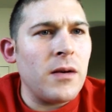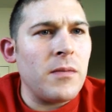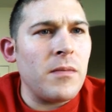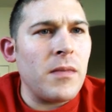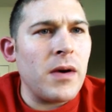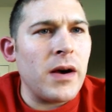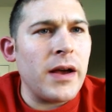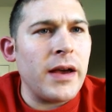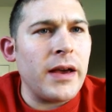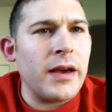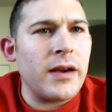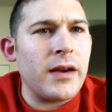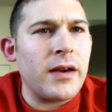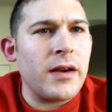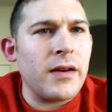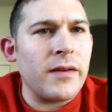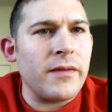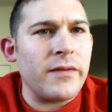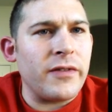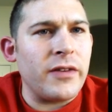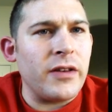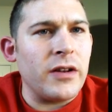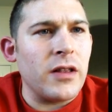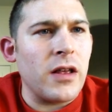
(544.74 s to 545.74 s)
I've seen a lot of
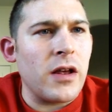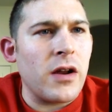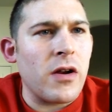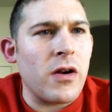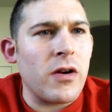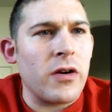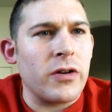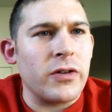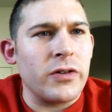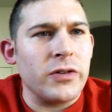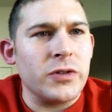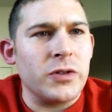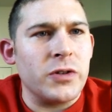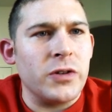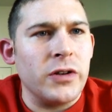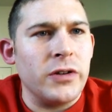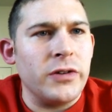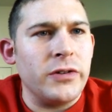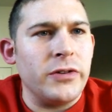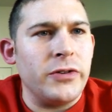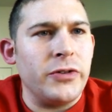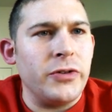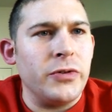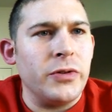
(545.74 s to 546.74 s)
articles do leading
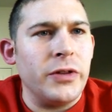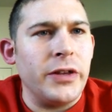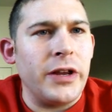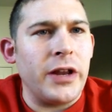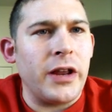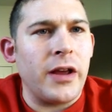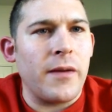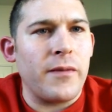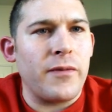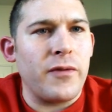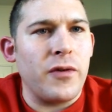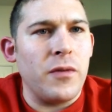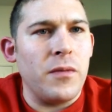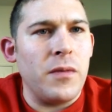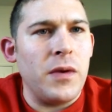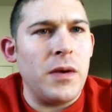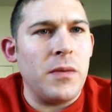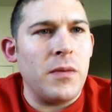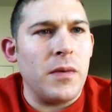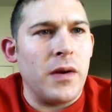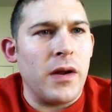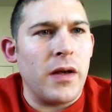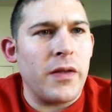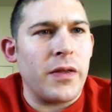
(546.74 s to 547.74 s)
up to a meet, but nothing to
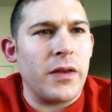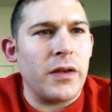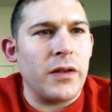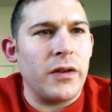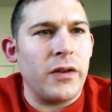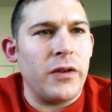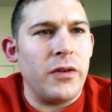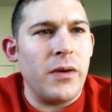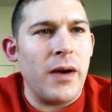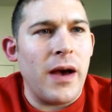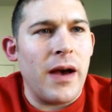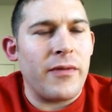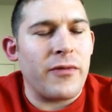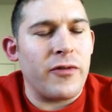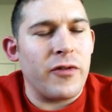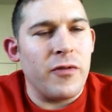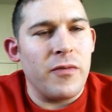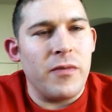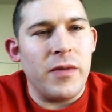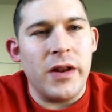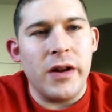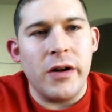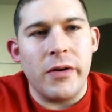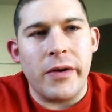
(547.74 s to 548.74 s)
do after a meet. Okay,
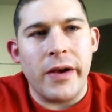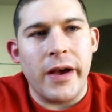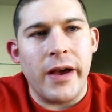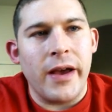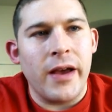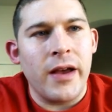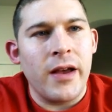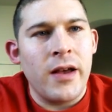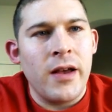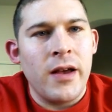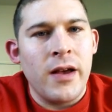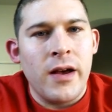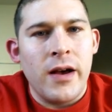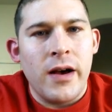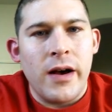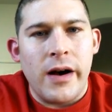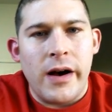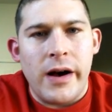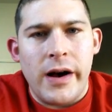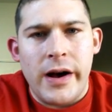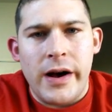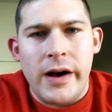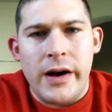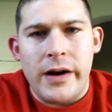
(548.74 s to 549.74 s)

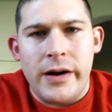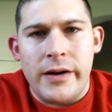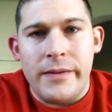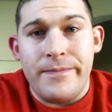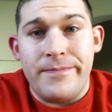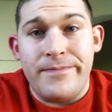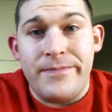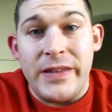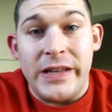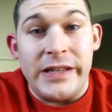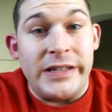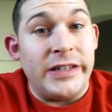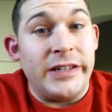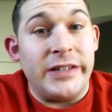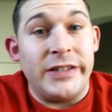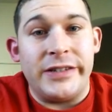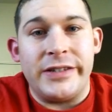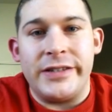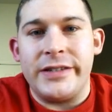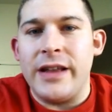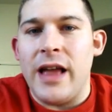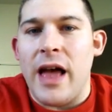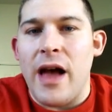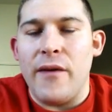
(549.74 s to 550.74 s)
this is heavily
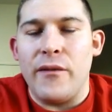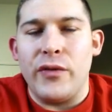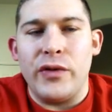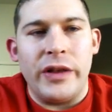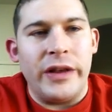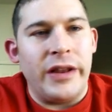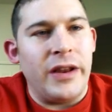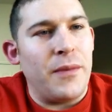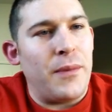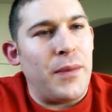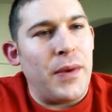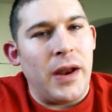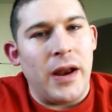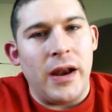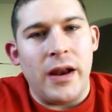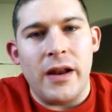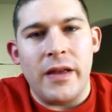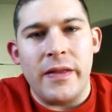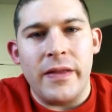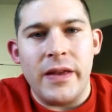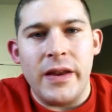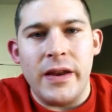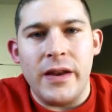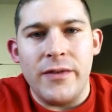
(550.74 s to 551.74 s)
dependent on the
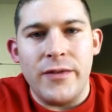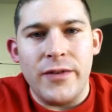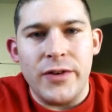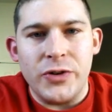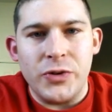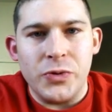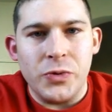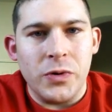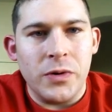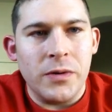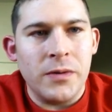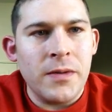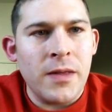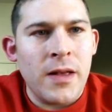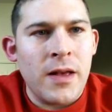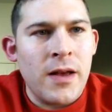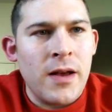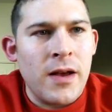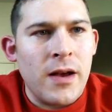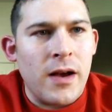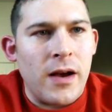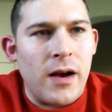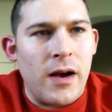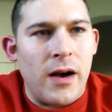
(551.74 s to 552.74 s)
individual.
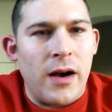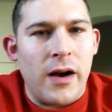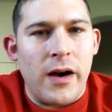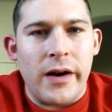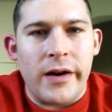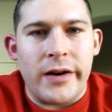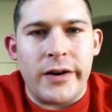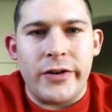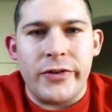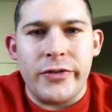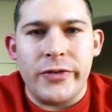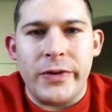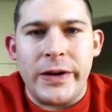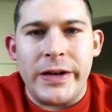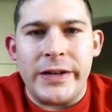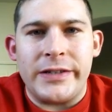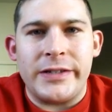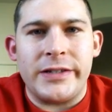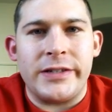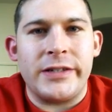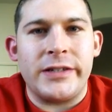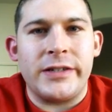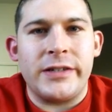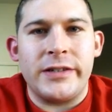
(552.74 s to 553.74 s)
Chris
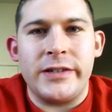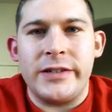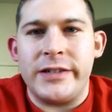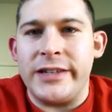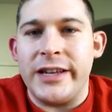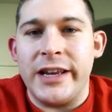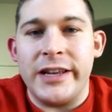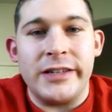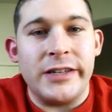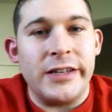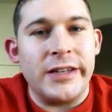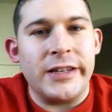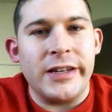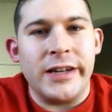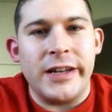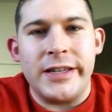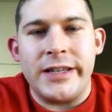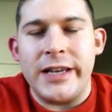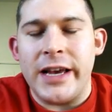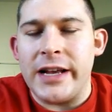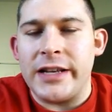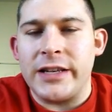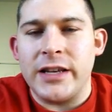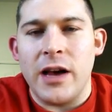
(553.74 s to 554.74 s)
says he's going to take time off
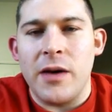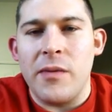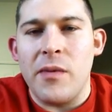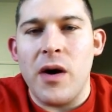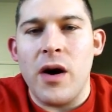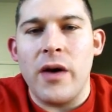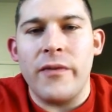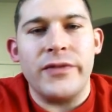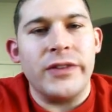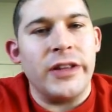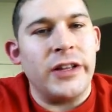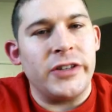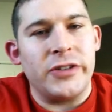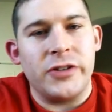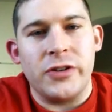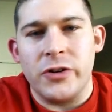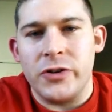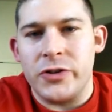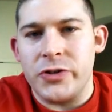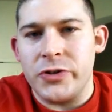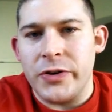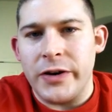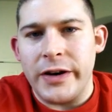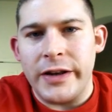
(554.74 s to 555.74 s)
and then starts training like
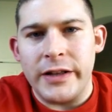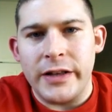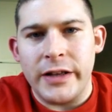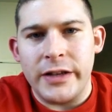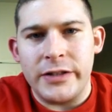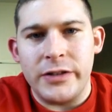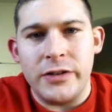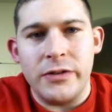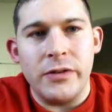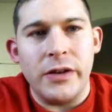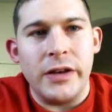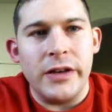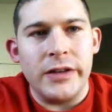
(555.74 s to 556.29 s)
2 days later.